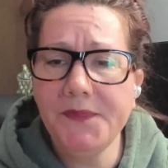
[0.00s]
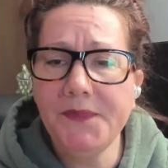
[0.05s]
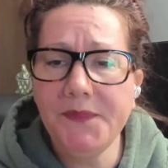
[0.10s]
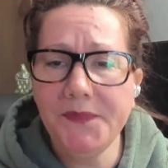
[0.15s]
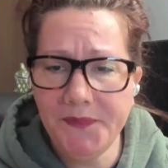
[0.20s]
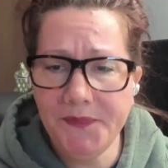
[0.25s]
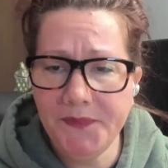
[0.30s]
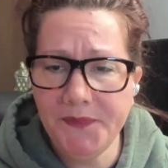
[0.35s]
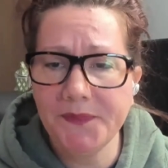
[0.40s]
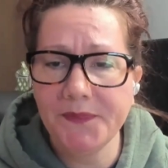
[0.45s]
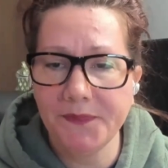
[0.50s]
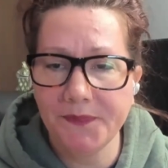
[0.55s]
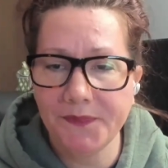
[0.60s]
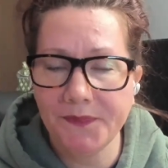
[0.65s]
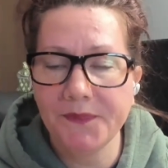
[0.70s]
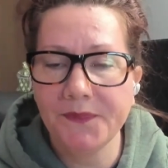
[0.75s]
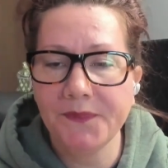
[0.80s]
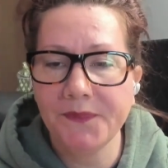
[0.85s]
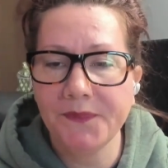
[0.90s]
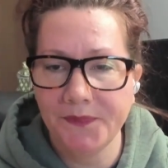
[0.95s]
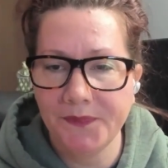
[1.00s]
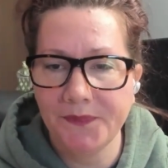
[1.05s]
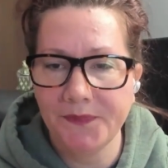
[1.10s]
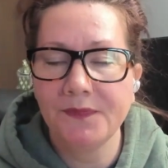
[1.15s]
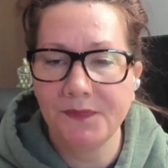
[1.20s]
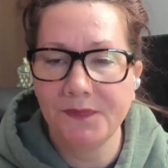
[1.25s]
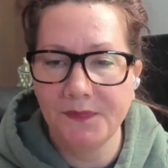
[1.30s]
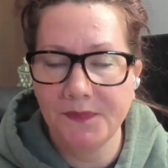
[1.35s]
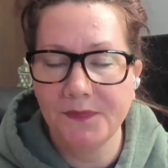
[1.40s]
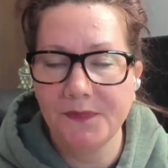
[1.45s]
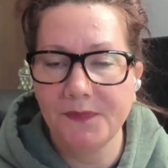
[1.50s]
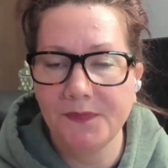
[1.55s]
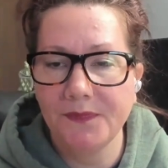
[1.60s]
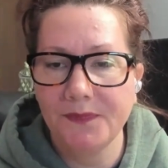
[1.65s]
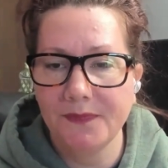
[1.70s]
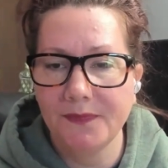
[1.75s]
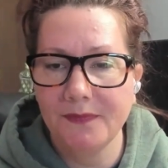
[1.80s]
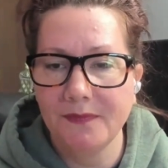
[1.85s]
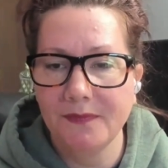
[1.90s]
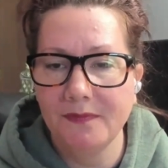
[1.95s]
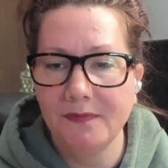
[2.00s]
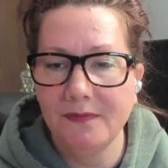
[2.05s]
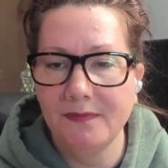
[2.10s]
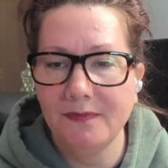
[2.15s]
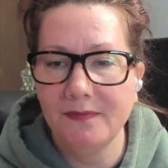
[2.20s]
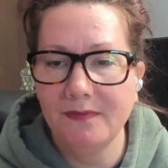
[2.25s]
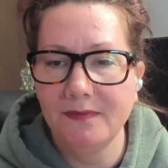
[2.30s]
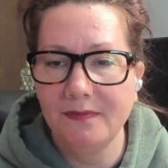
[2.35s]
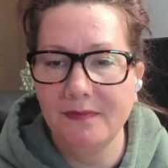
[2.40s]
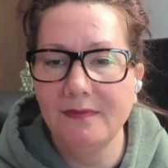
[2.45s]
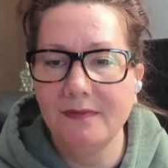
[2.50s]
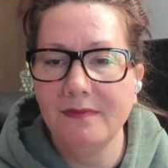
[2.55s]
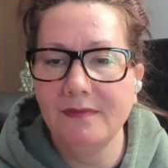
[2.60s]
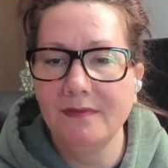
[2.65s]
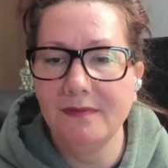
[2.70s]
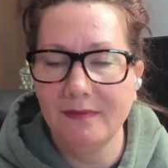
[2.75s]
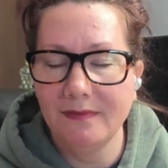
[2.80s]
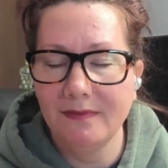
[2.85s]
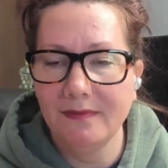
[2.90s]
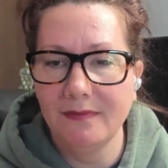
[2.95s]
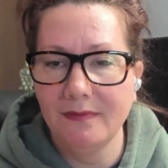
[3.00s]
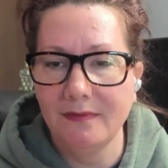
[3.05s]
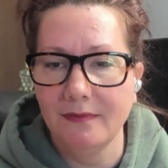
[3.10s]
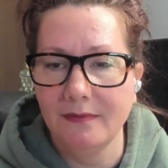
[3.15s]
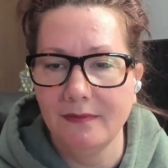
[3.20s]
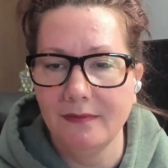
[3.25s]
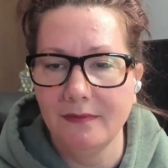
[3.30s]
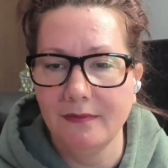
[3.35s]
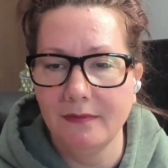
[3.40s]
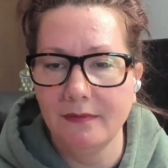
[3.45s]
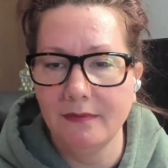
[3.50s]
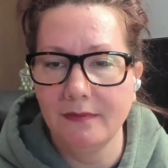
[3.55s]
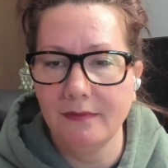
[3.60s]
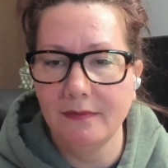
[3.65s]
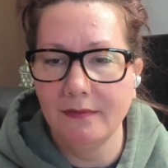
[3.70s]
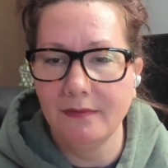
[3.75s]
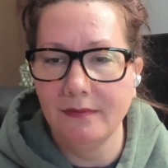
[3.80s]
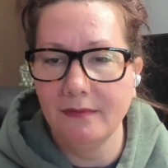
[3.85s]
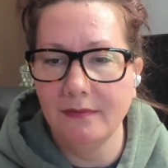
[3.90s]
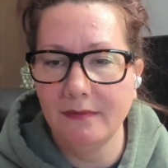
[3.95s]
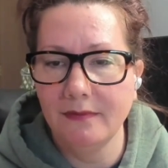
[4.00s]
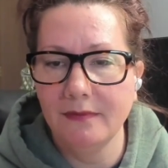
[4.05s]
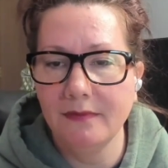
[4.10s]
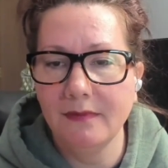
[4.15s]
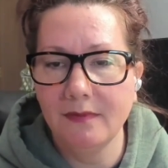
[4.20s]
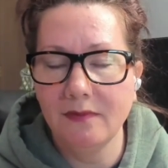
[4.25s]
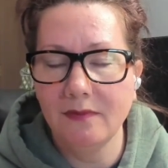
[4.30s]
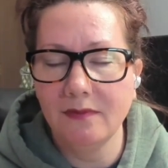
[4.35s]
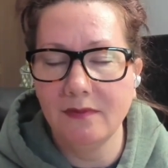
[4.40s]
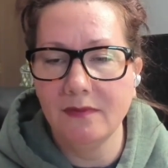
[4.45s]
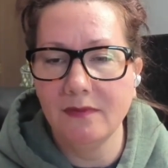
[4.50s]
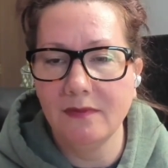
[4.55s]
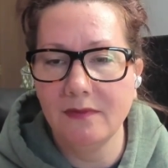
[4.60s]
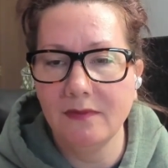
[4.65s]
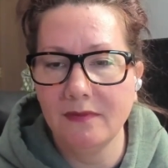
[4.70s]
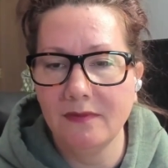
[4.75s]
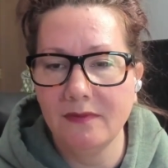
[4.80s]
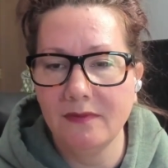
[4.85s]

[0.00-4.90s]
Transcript: [no speech]